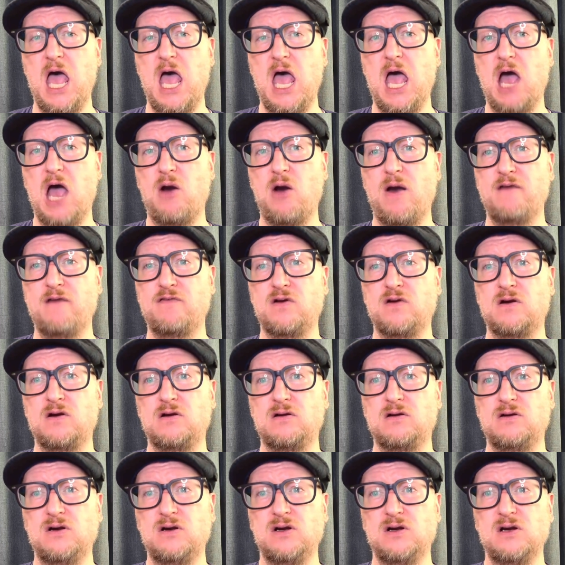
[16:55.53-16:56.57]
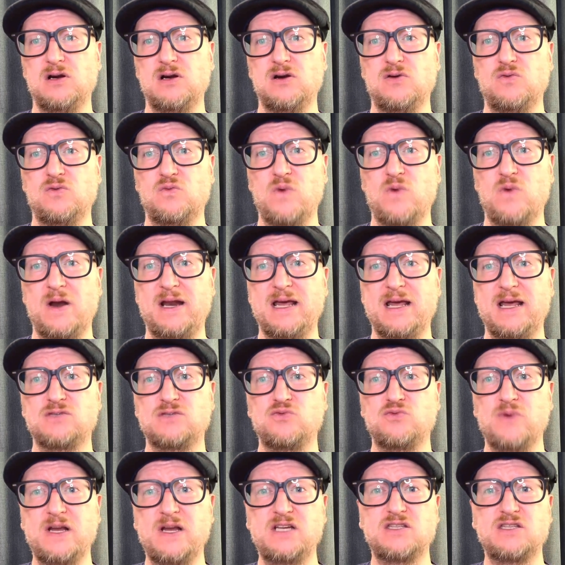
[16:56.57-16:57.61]
However, when it
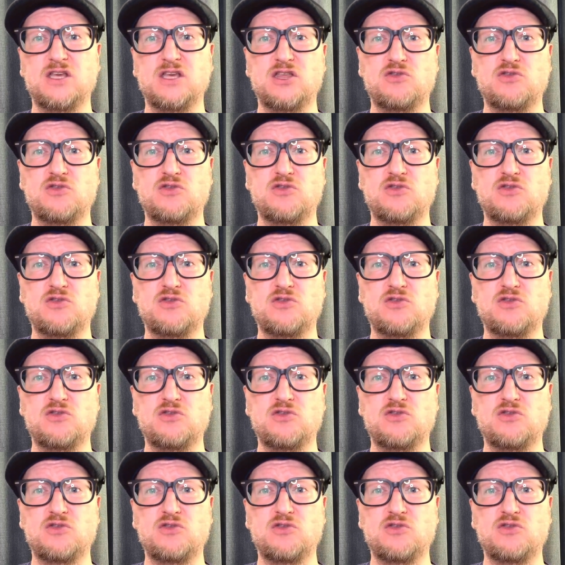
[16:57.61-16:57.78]
has reached the